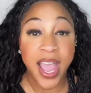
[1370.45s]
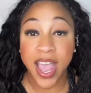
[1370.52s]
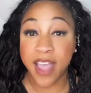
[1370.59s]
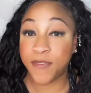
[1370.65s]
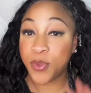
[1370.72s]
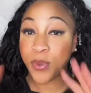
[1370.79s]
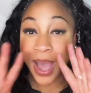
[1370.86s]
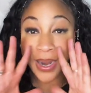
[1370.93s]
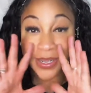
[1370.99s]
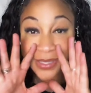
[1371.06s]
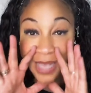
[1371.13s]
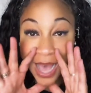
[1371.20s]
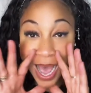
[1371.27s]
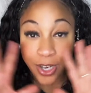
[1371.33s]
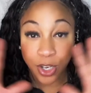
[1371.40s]
If you got a
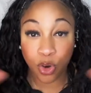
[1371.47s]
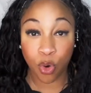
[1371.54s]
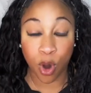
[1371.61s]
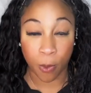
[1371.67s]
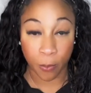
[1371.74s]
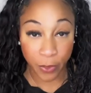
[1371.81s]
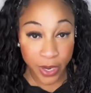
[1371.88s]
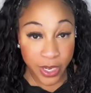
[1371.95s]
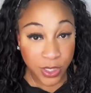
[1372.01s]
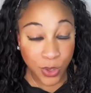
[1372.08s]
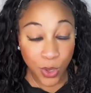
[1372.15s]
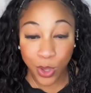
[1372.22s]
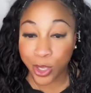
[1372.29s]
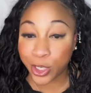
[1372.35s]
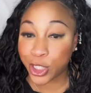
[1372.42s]
toddler or a
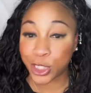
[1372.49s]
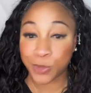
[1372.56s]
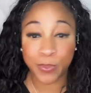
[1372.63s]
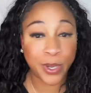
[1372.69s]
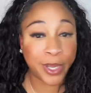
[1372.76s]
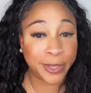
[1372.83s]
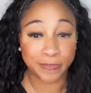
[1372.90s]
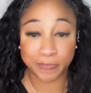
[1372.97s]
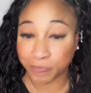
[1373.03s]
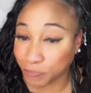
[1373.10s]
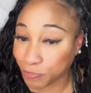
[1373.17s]
preschooler, just put